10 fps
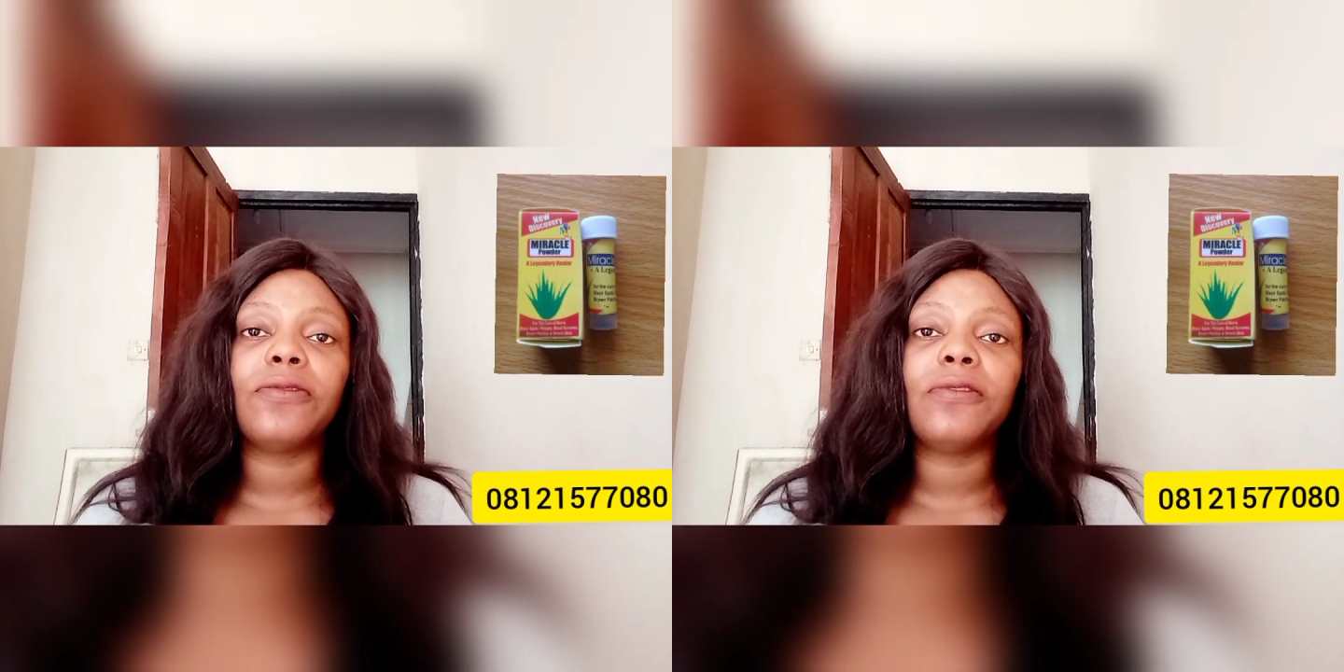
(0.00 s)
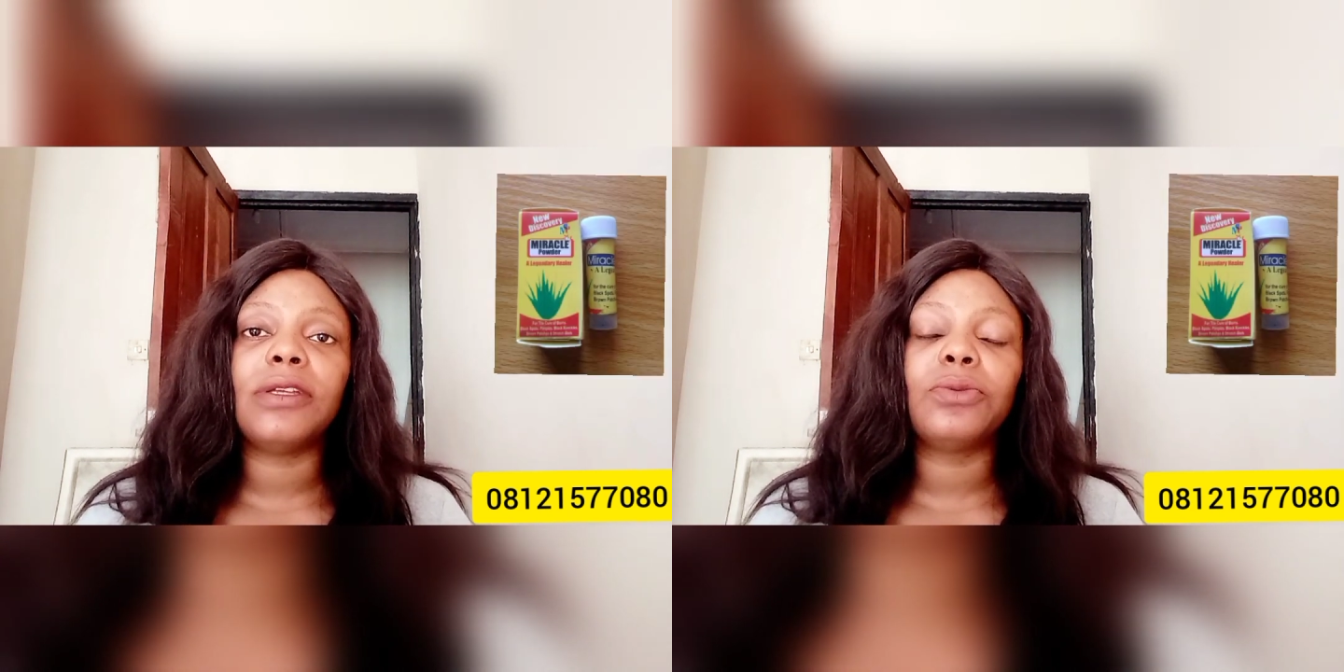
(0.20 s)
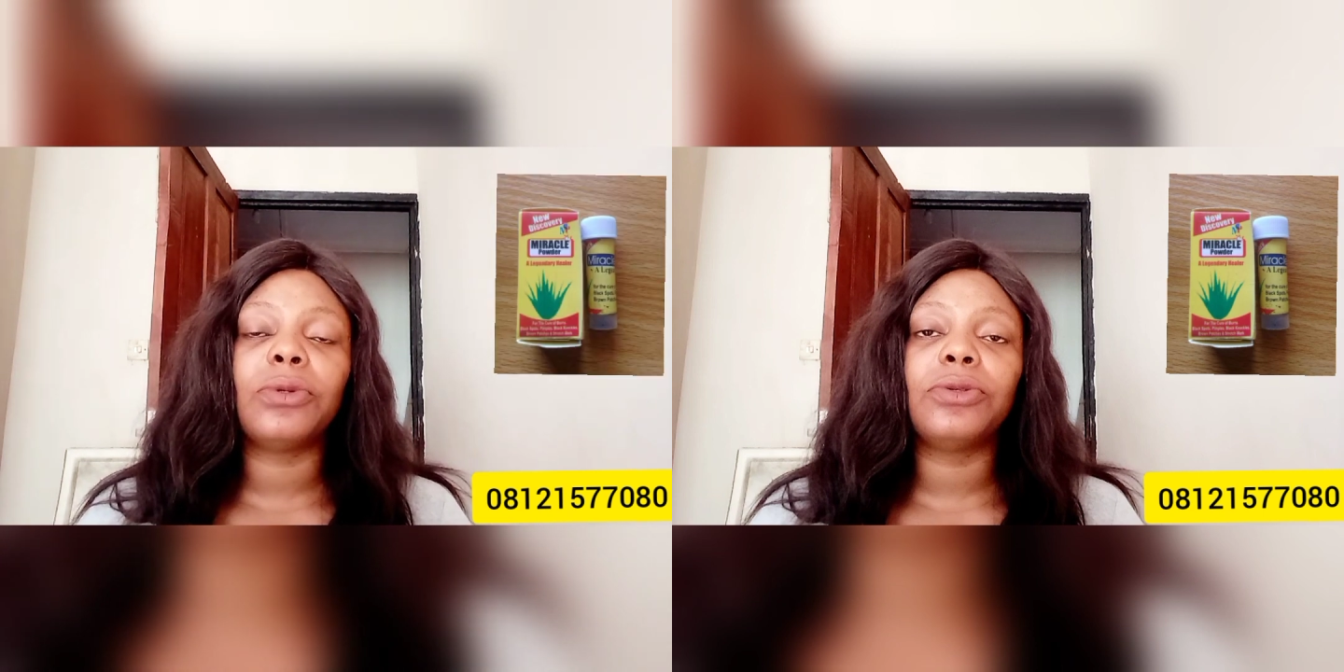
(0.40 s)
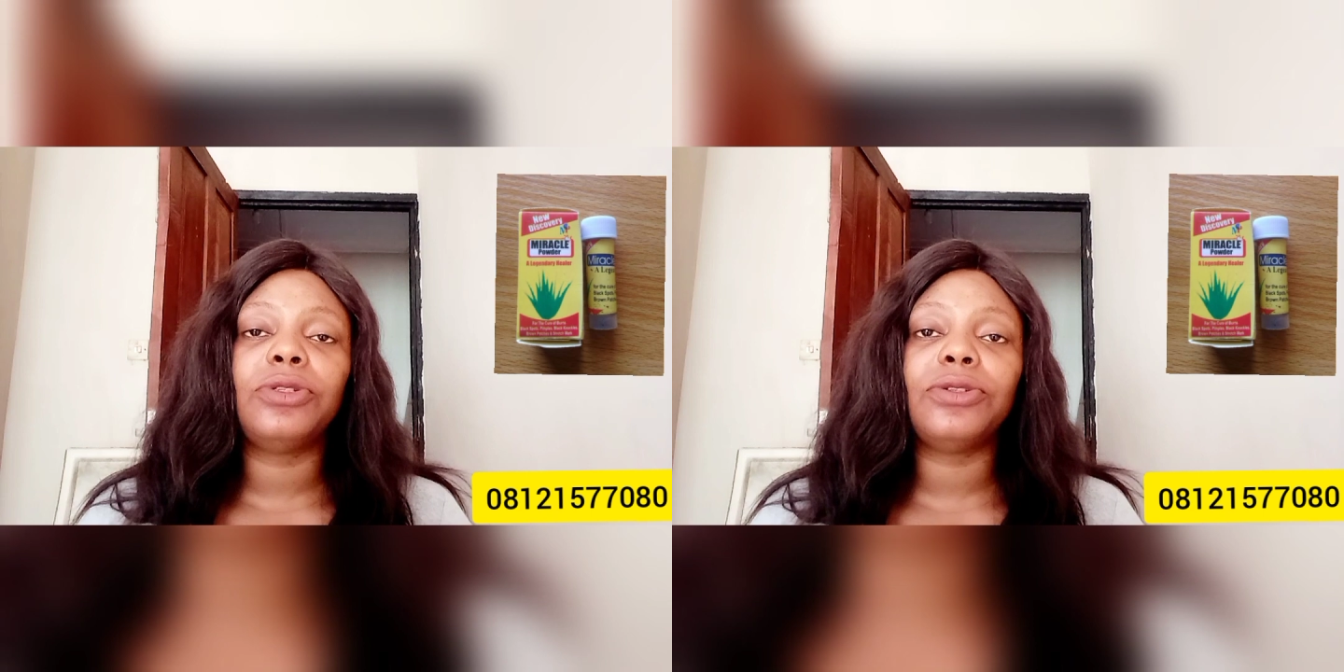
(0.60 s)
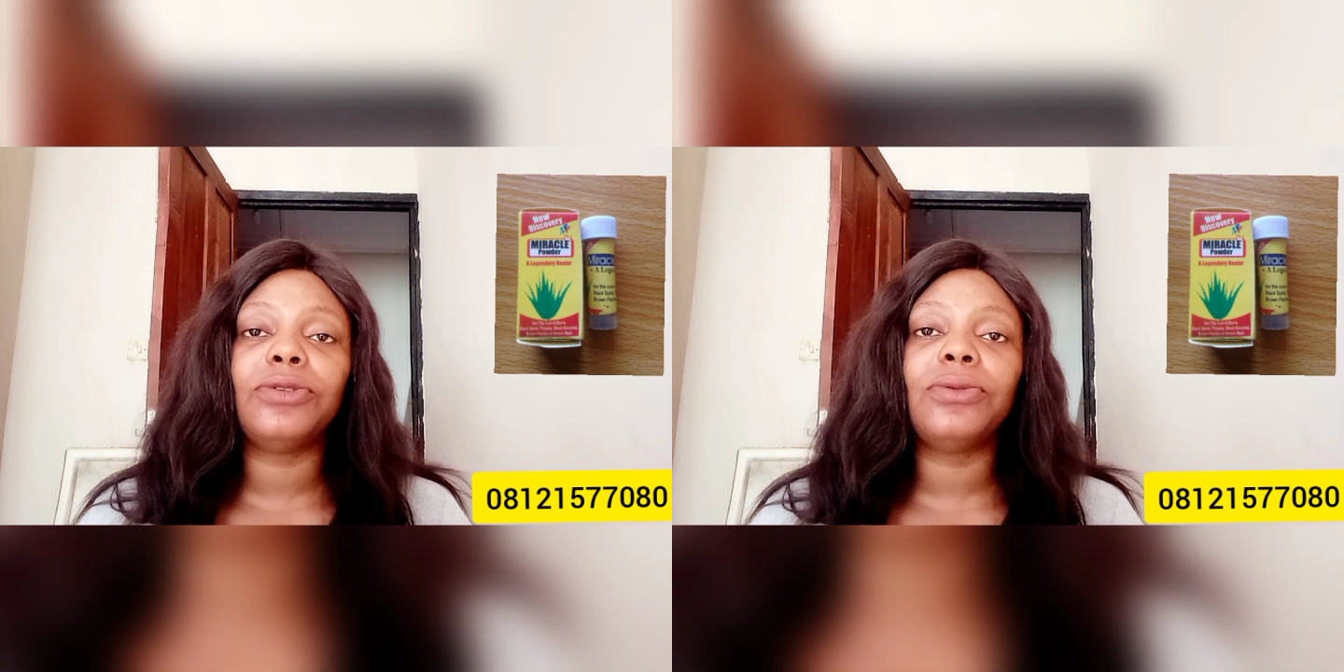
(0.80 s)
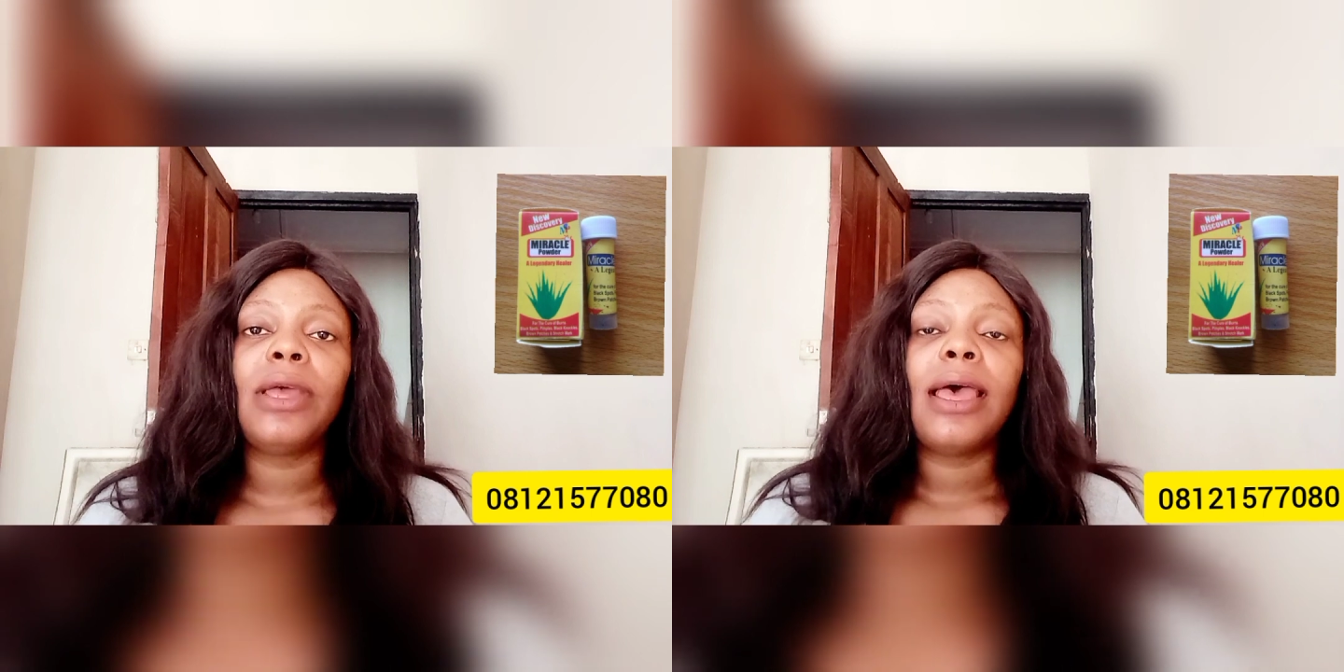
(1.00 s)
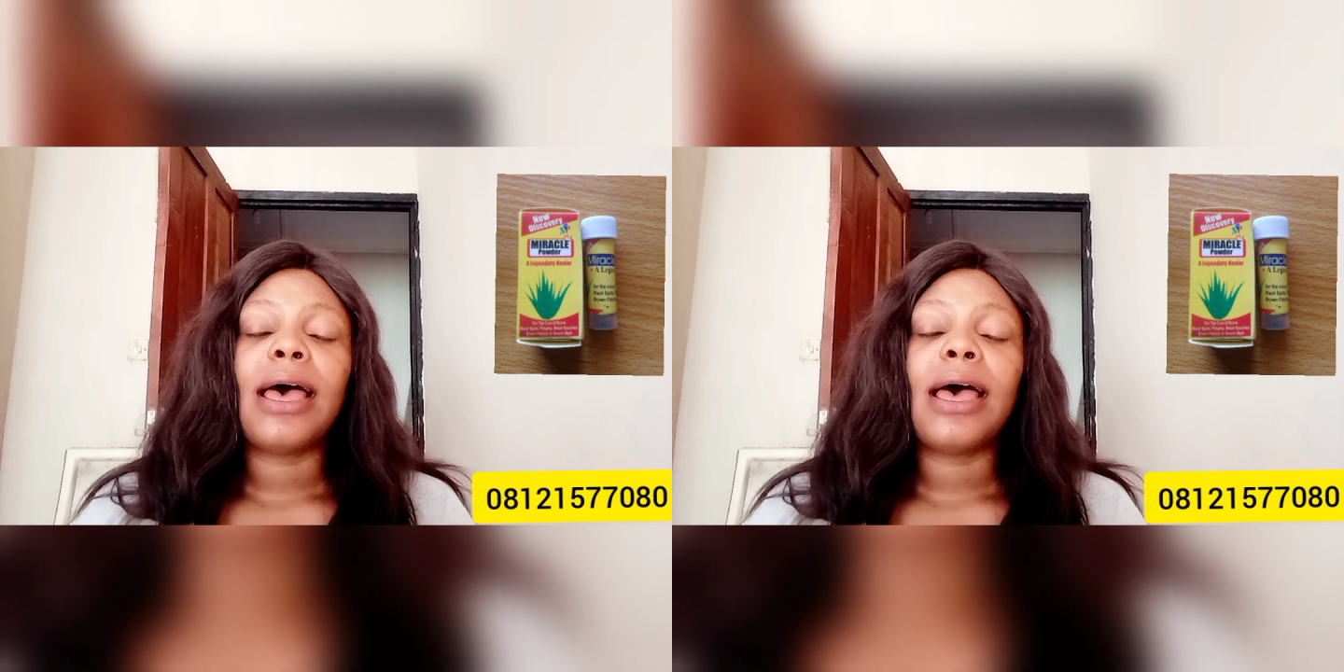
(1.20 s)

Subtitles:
of it will do.